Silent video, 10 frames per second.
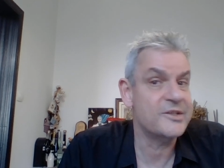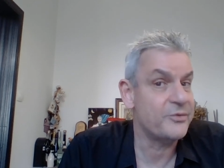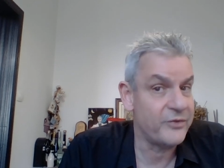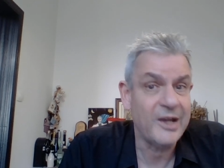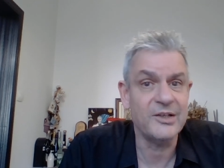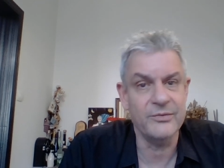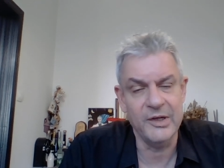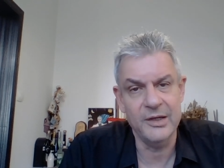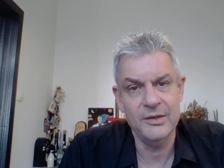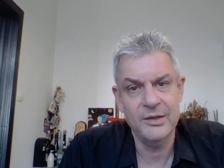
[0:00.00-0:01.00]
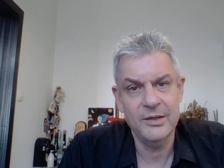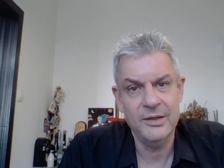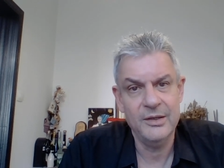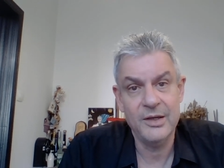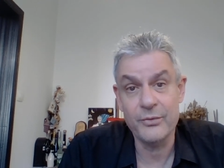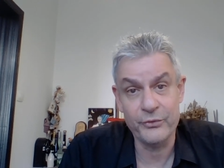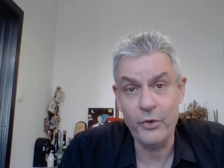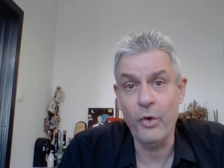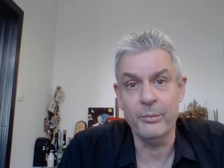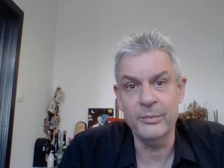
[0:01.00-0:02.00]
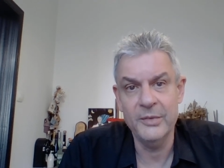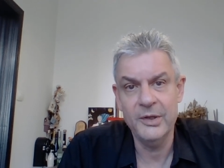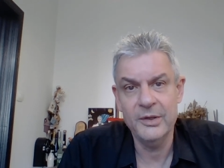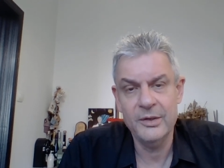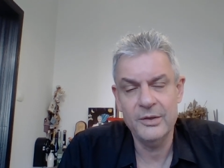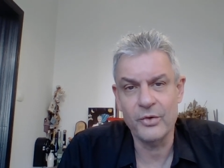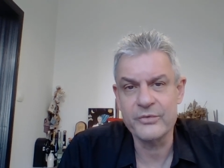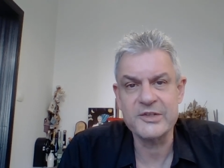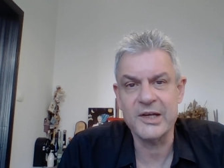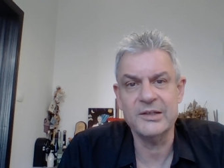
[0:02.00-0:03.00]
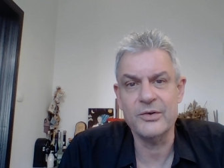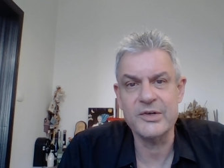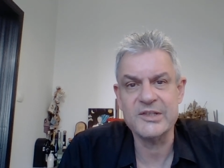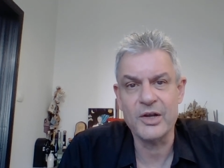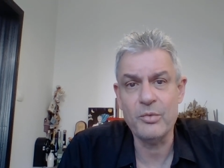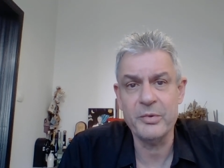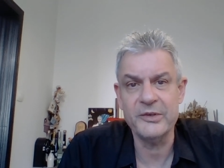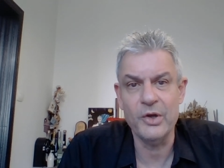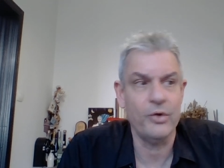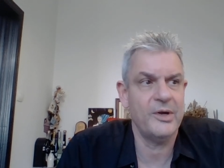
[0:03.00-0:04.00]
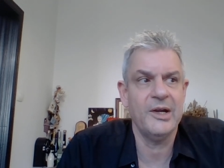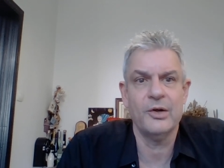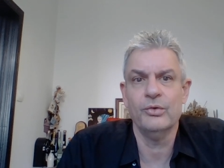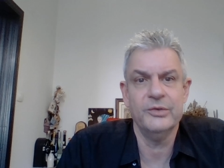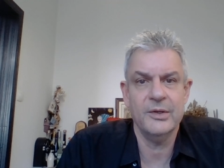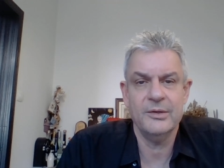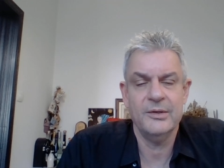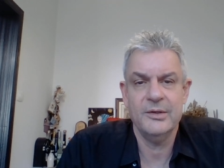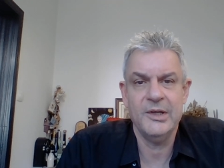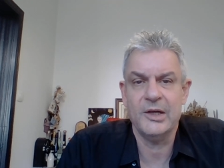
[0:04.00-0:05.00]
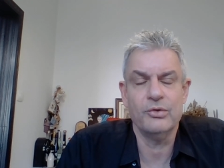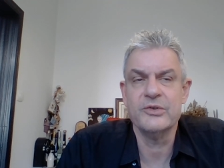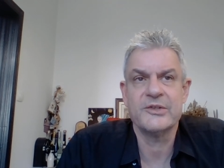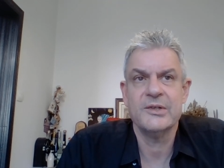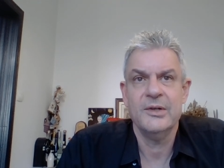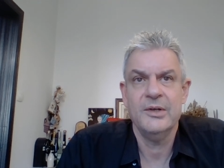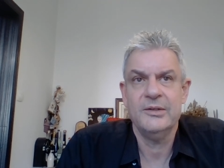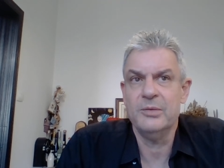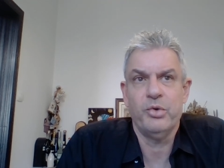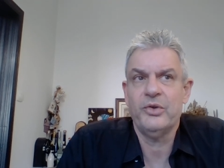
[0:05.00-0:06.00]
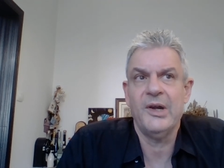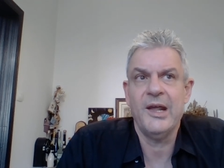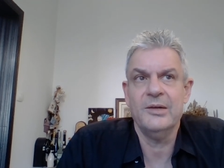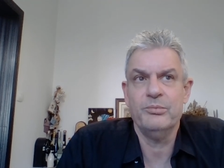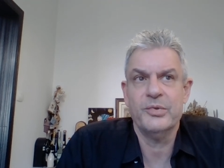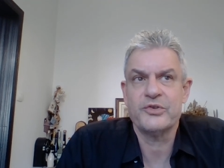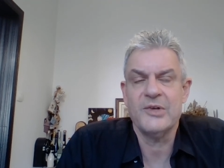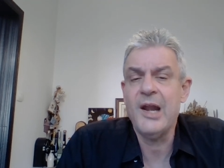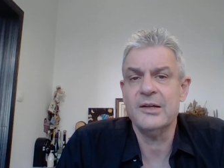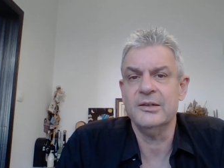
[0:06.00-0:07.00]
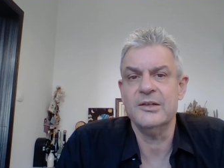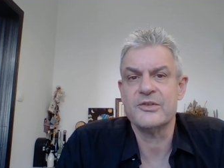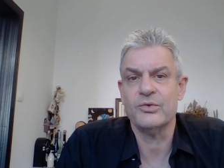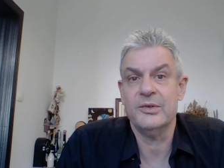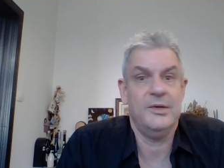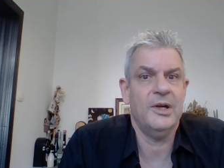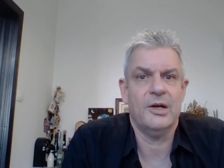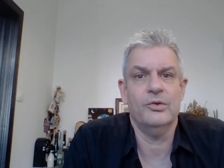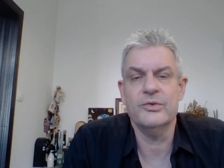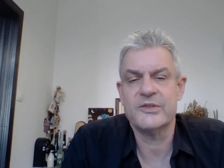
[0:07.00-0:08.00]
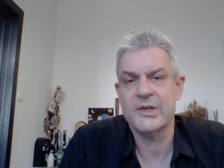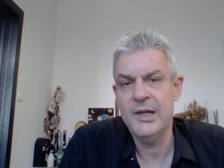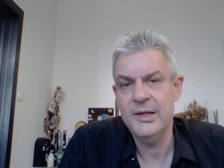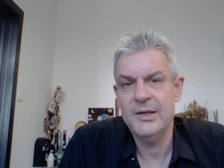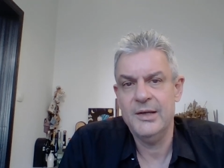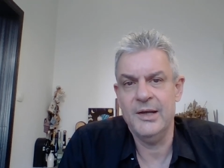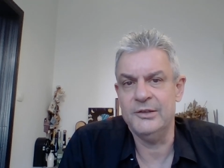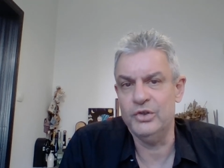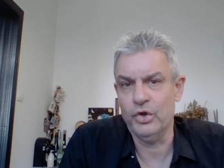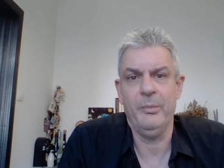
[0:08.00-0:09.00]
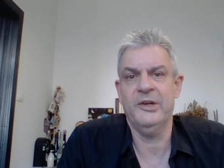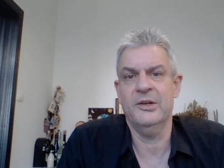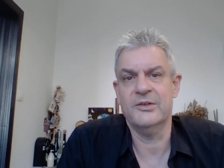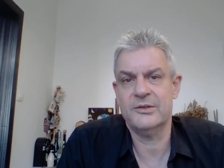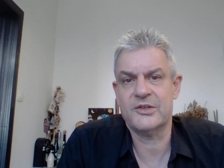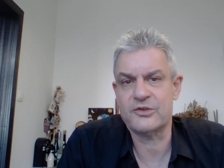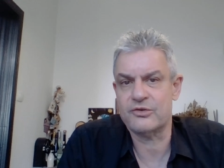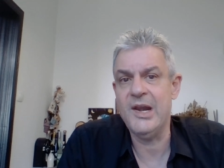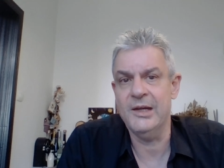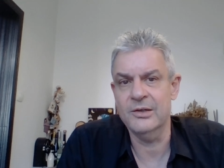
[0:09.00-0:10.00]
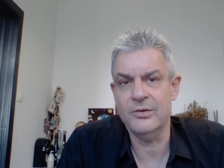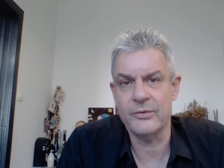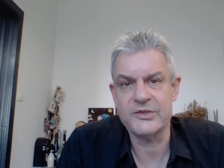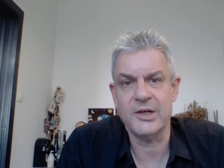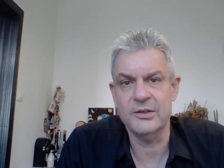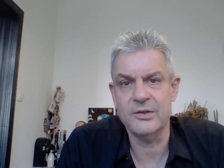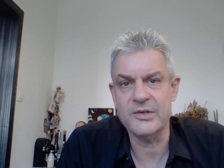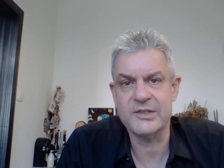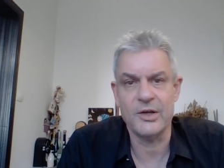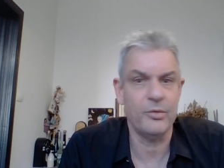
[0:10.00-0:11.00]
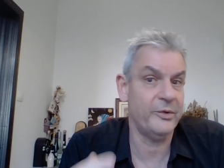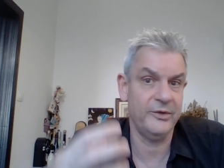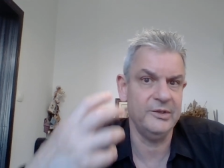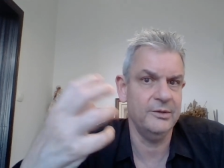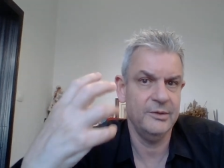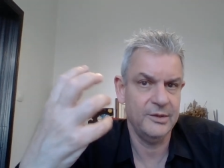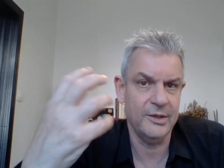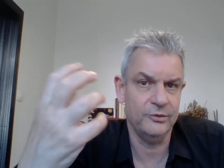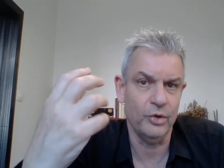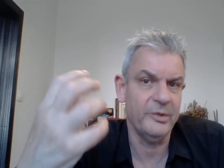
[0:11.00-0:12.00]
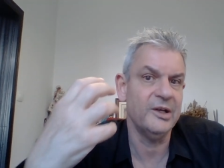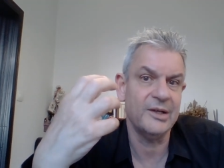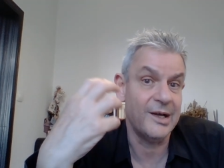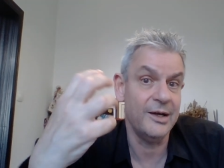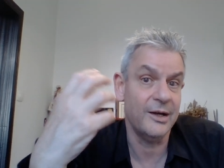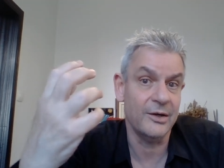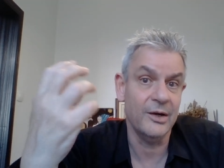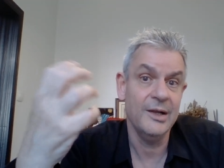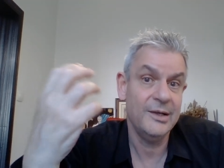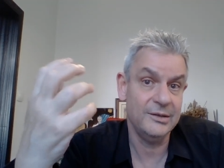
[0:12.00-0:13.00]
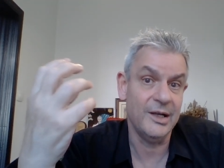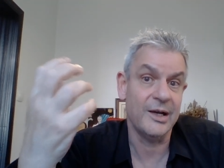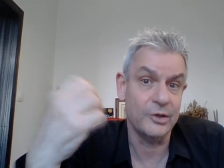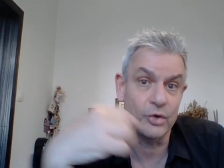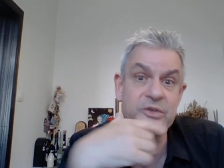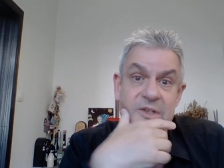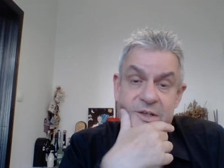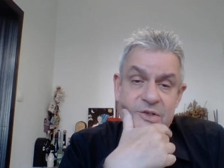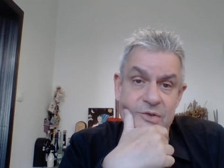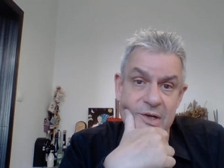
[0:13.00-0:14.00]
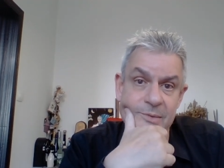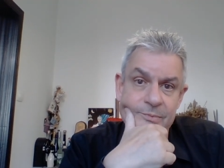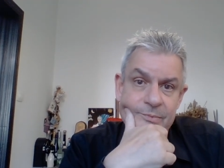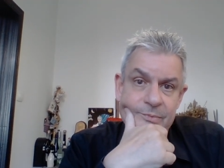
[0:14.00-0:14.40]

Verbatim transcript: is effectively a form of secondary psychopathy, or includes the borderline personality disorder includes a dominant strain of secondary psychopathy, a dominant clinical diagnostic strain.